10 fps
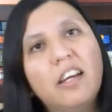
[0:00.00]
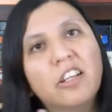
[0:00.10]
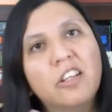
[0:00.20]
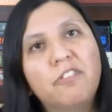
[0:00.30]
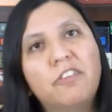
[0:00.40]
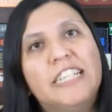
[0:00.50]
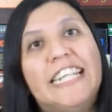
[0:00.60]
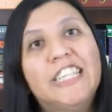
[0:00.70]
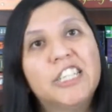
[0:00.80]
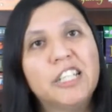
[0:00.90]
good for
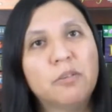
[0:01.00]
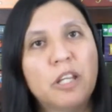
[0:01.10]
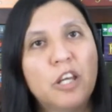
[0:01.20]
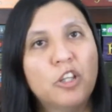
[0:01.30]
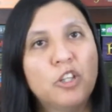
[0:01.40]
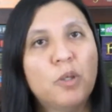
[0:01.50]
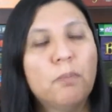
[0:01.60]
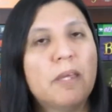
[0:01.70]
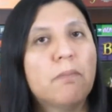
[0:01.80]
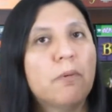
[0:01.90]
teaching new
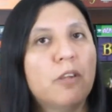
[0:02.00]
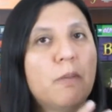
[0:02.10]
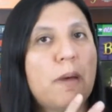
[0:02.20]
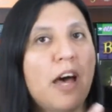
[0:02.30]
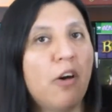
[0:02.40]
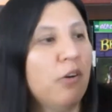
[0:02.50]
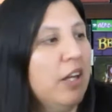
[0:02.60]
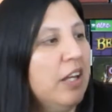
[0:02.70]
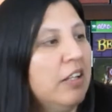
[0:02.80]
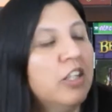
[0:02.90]
people about,
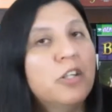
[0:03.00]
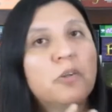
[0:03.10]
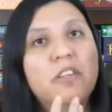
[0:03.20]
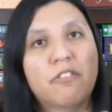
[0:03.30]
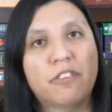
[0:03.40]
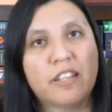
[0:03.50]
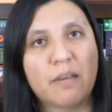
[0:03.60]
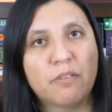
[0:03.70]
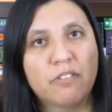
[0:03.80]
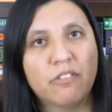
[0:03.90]
you know, different
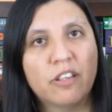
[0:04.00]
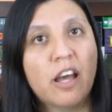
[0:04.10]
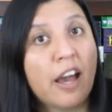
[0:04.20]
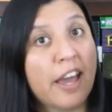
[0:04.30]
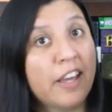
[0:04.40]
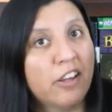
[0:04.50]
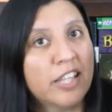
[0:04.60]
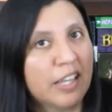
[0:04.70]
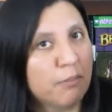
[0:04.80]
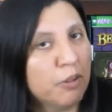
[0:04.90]
types of ion
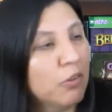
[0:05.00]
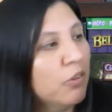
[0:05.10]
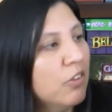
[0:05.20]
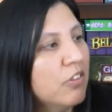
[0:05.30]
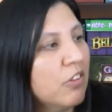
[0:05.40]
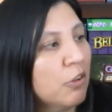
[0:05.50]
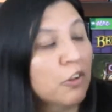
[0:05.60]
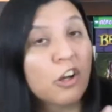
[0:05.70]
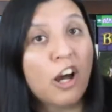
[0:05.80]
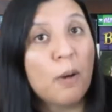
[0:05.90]
chemicals or
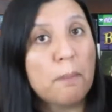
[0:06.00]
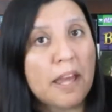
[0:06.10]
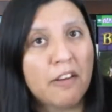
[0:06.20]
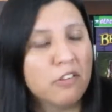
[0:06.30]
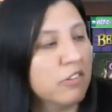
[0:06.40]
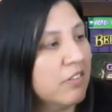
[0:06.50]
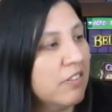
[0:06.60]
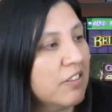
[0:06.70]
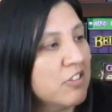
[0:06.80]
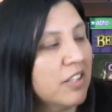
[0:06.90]
compounds and
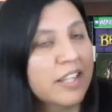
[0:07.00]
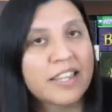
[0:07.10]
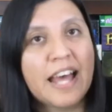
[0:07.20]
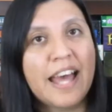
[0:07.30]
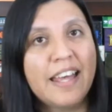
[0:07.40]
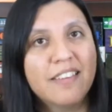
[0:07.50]
such like that.